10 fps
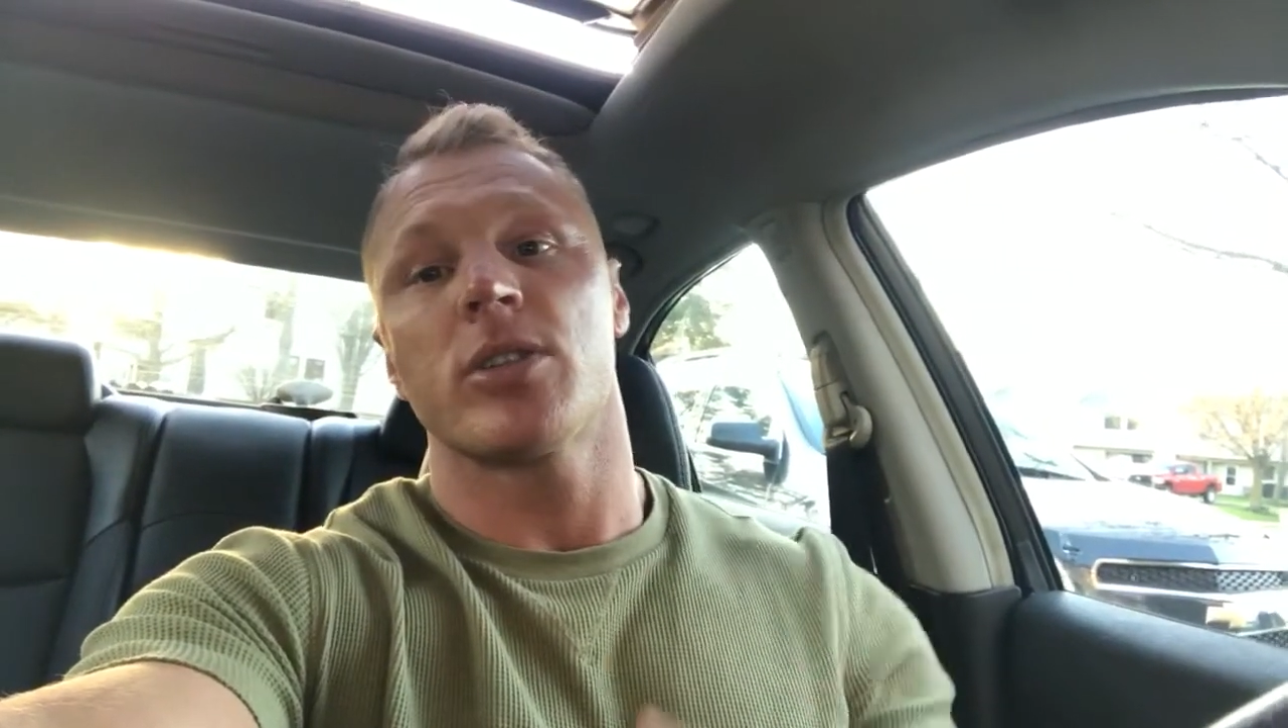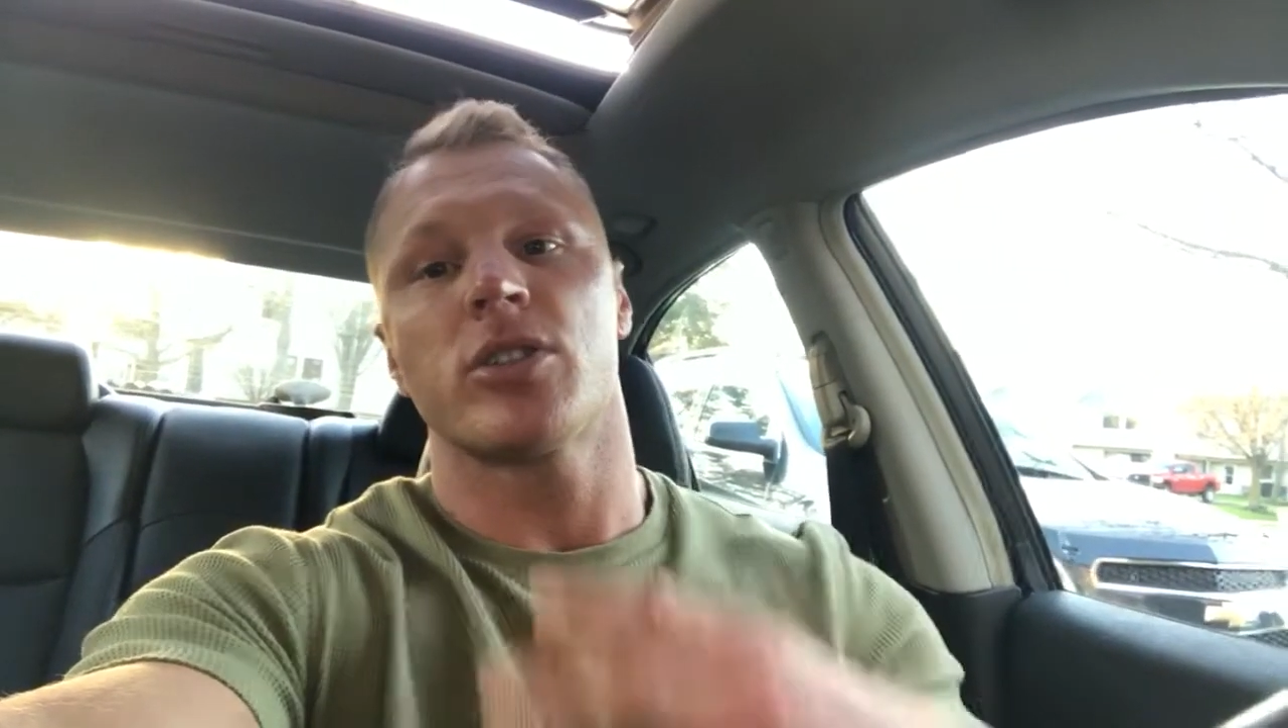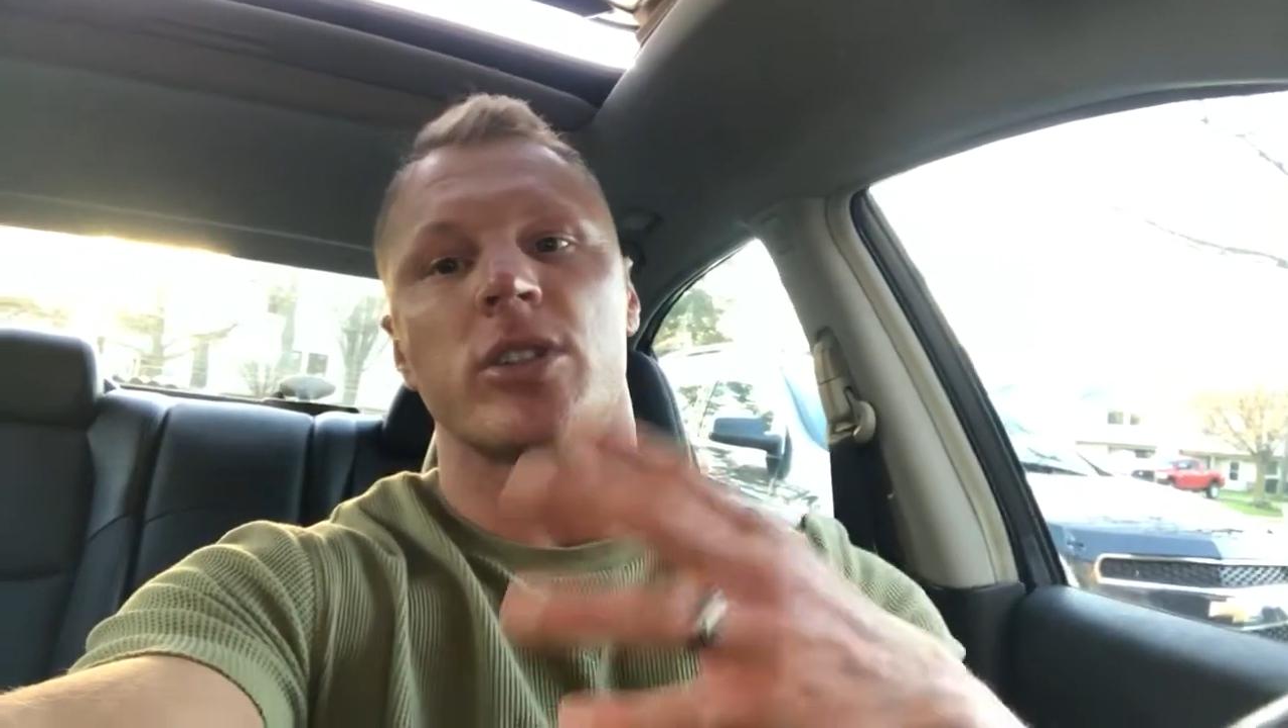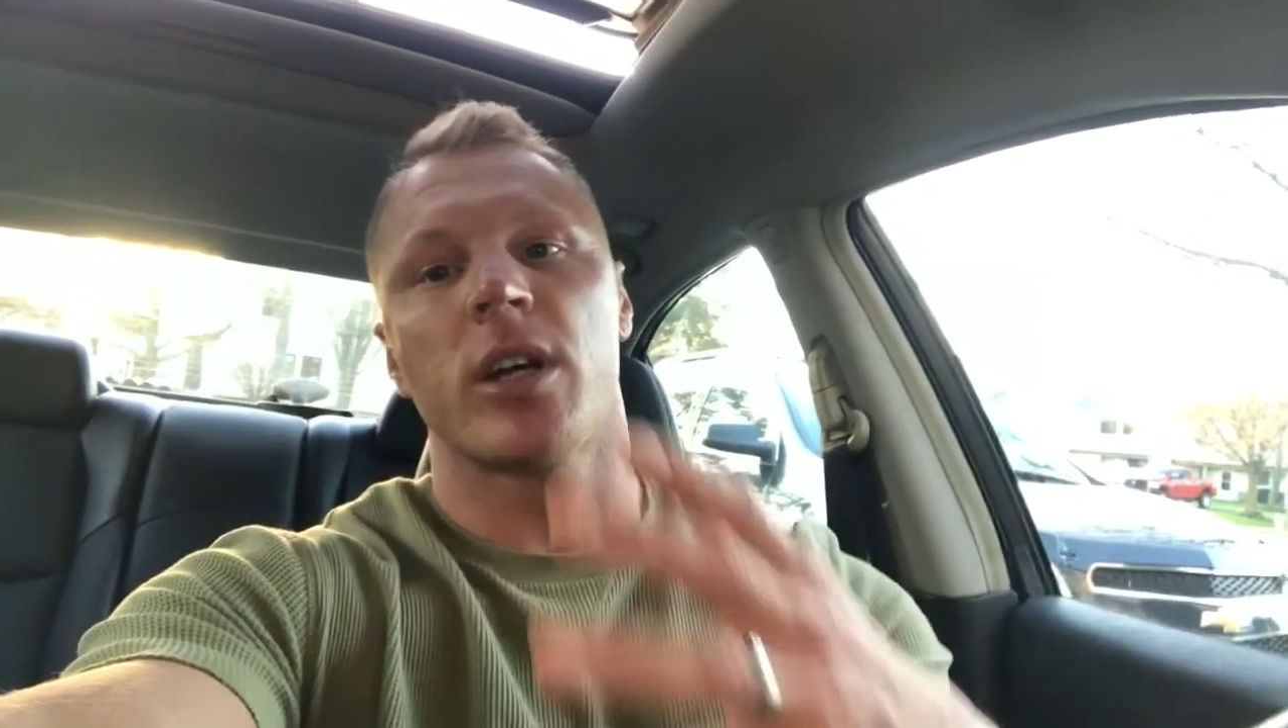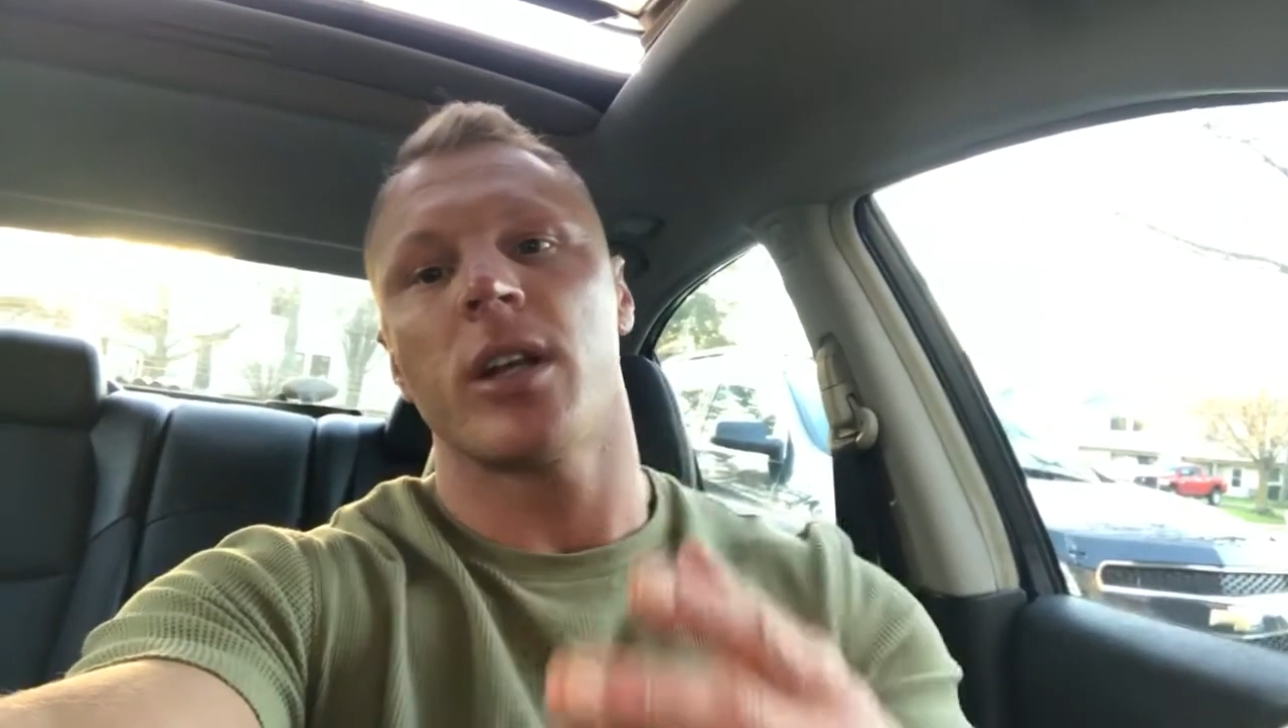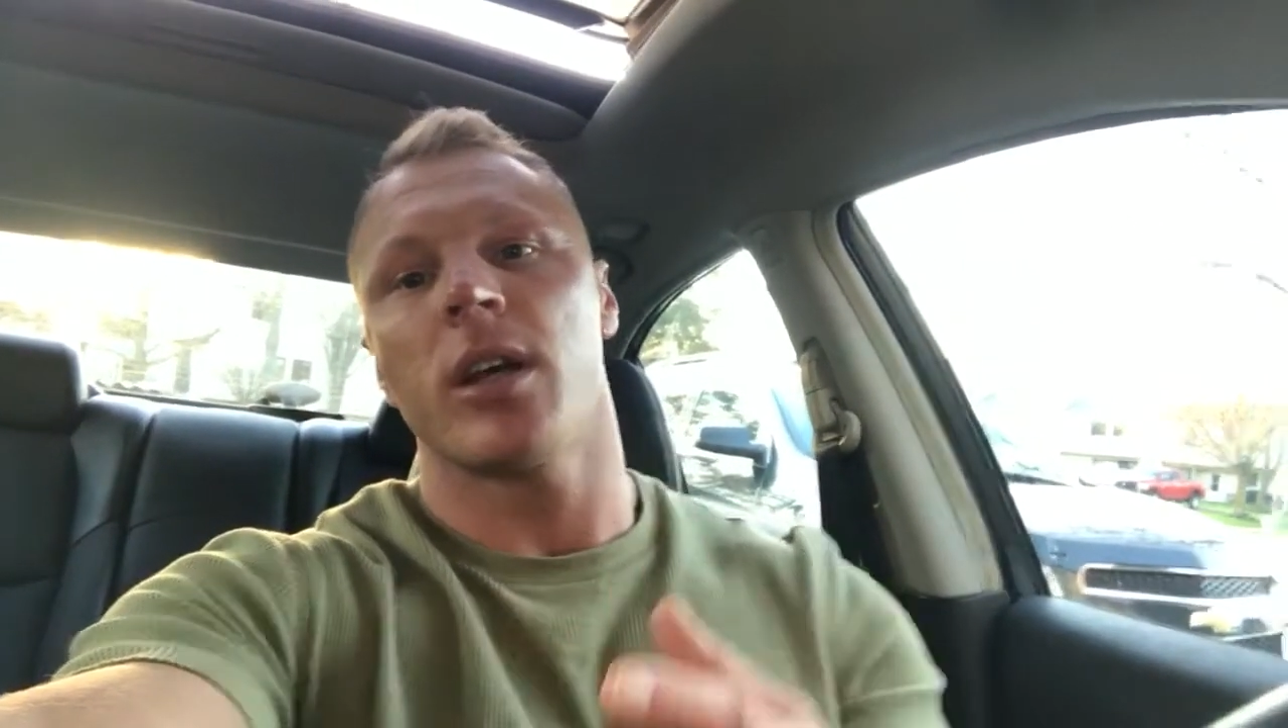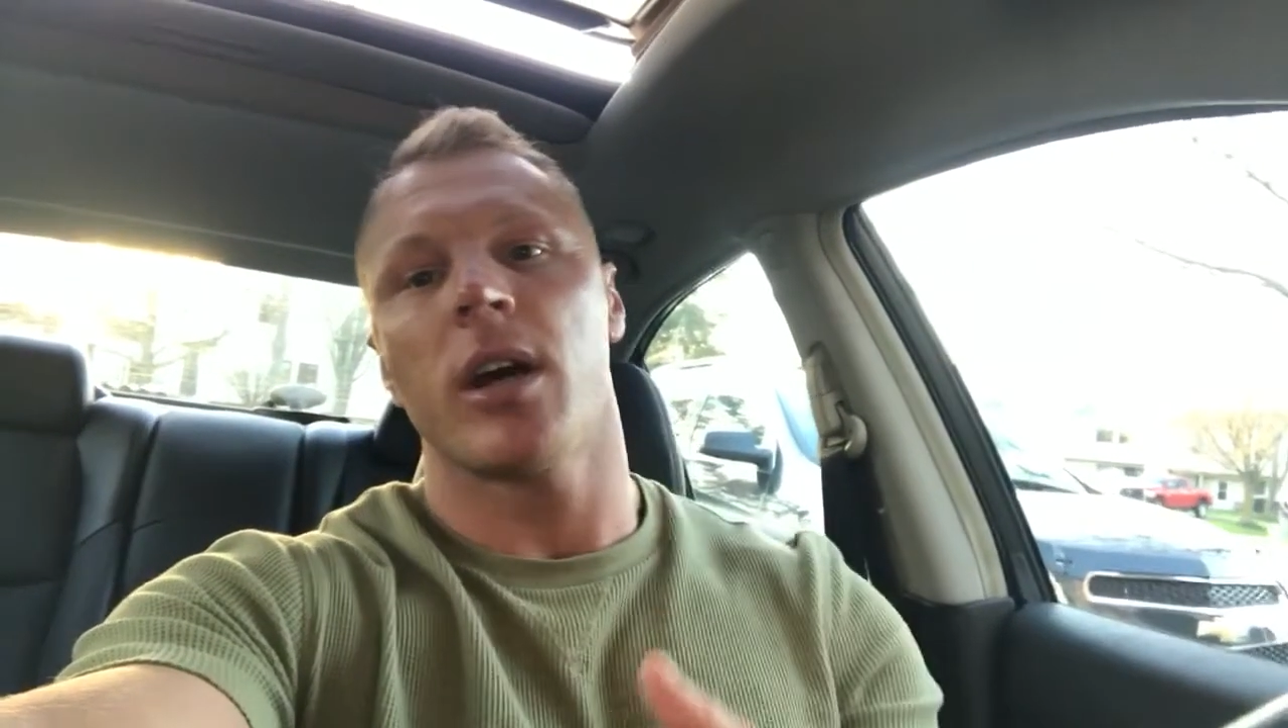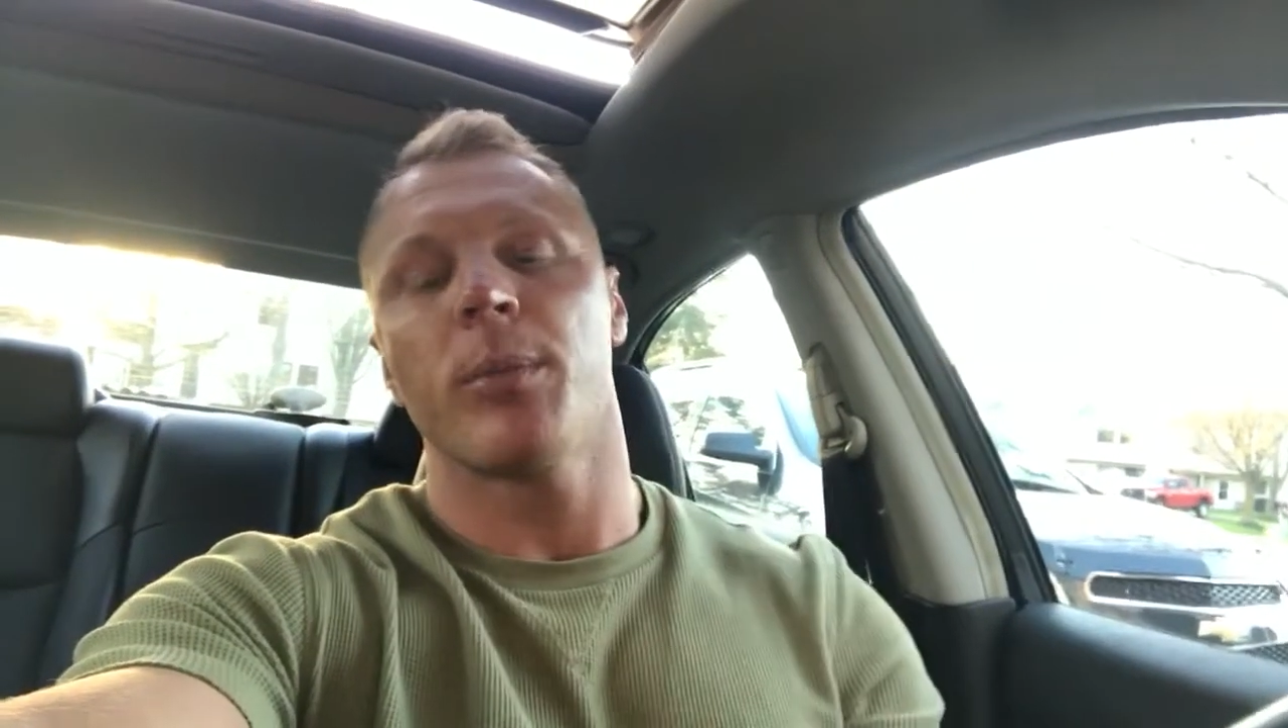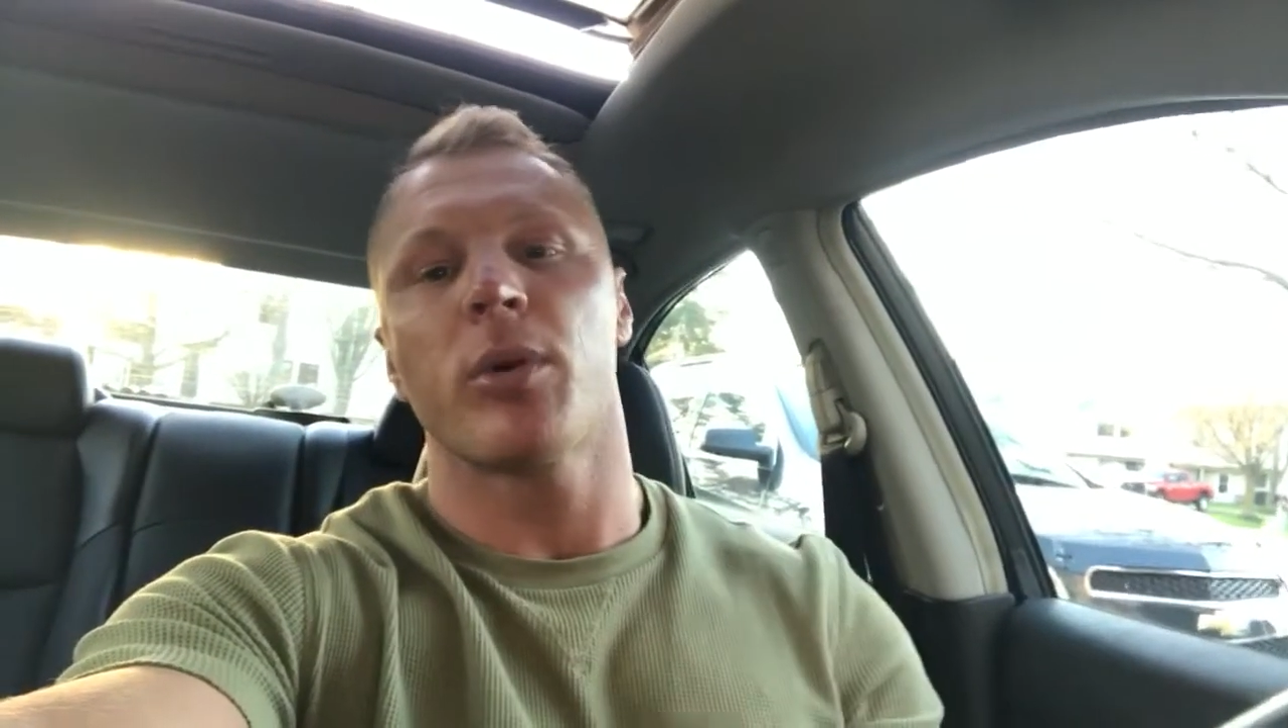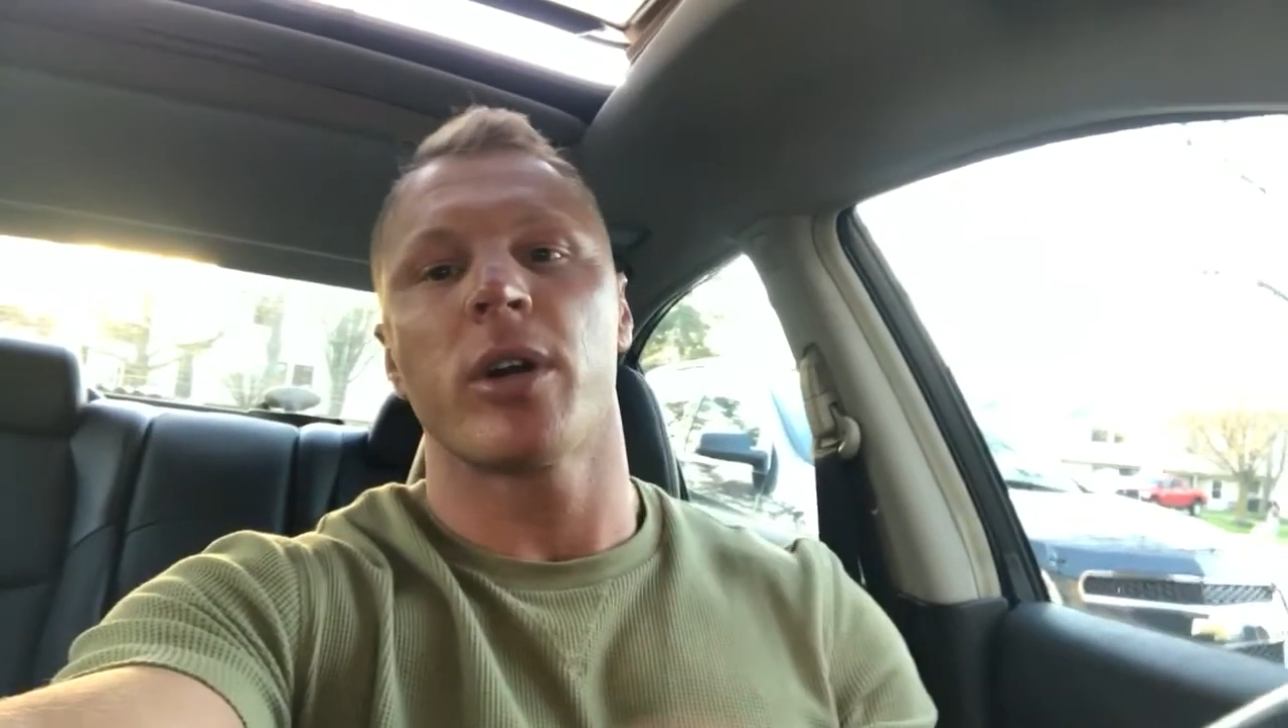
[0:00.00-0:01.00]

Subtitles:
just starting up